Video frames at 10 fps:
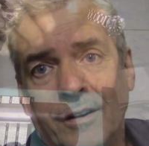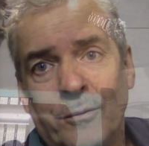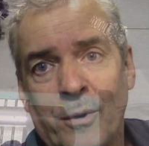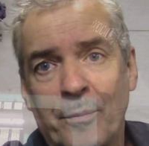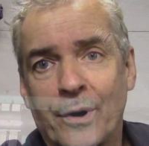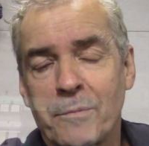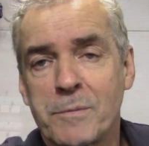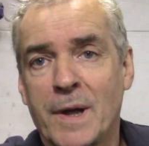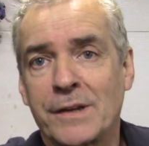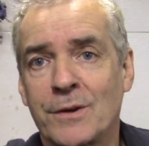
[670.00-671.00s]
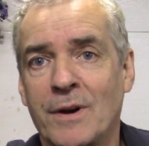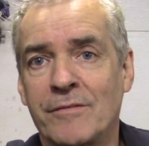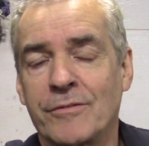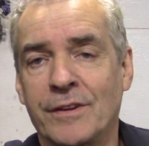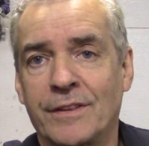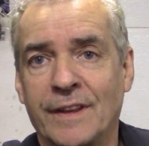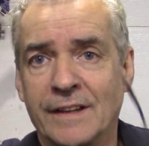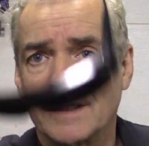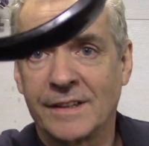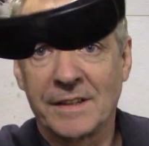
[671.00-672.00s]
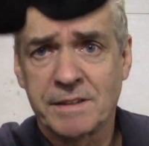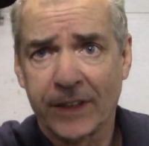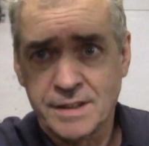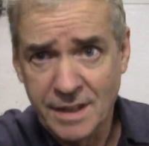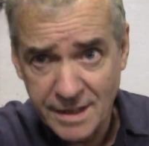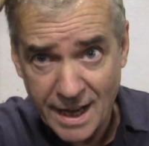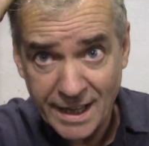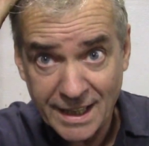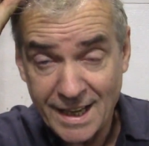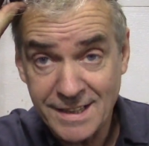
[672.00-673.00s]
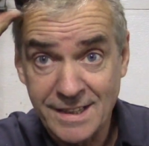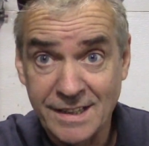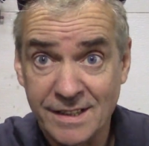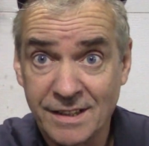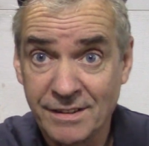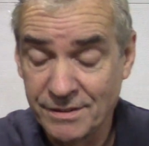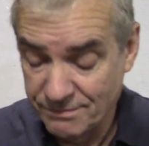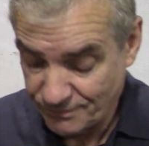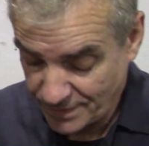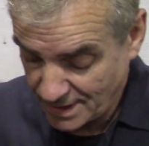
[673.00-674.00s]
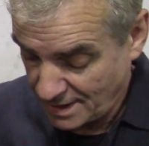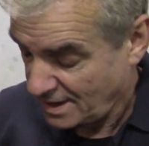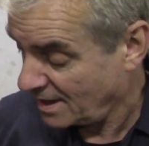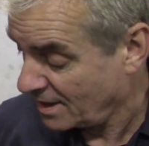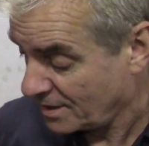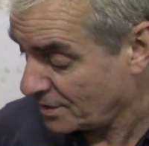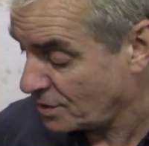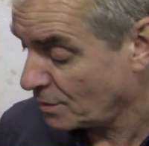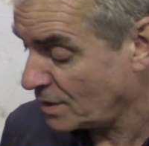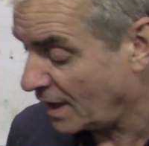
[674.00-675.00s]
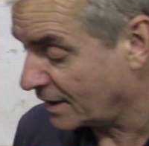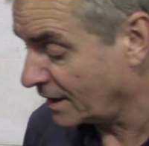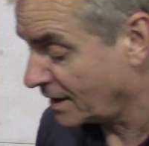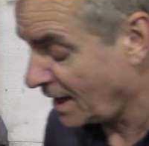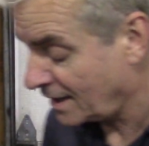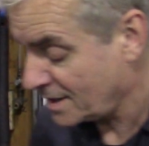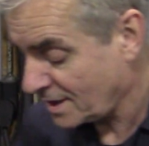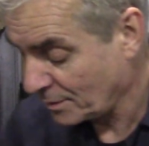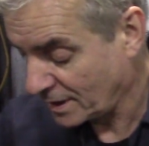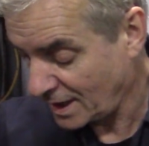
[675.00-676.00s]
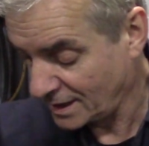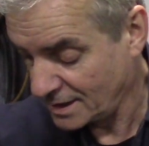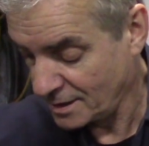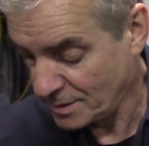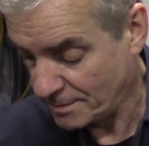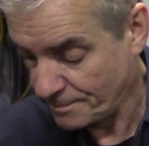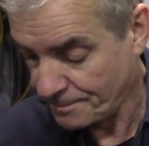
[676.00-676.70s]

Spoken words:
One problem I do have with things is the dark glasses. They're too dark, you can hardly see what the hell you're doing.